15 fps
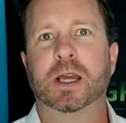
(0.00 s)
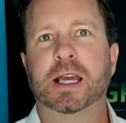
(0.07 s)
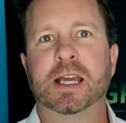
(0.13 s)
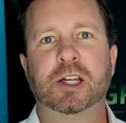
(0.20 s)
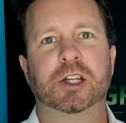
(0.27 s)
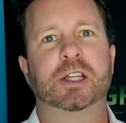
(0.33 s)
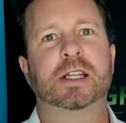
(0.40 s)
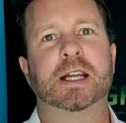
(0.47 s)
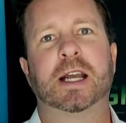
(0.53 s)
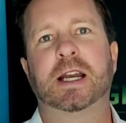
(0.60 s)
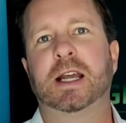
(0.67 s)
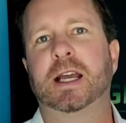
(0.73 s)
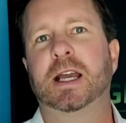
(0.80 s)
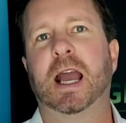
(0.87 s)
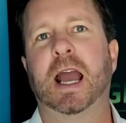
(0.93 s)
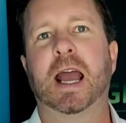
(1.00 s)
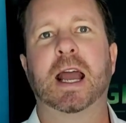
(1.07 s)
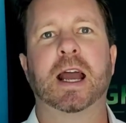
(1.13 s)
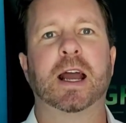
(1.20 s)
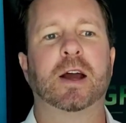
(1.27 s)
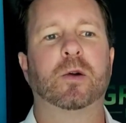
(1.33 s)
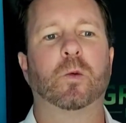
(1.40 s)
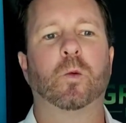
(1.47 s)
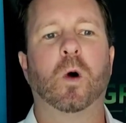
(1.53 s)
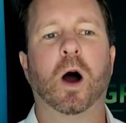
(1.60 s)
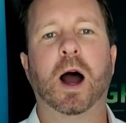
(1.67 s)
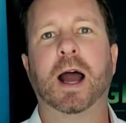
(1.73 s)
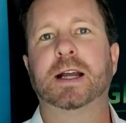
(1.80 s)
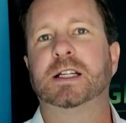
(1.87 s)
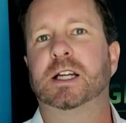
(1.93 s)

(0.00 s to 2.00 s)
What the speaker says: each city and why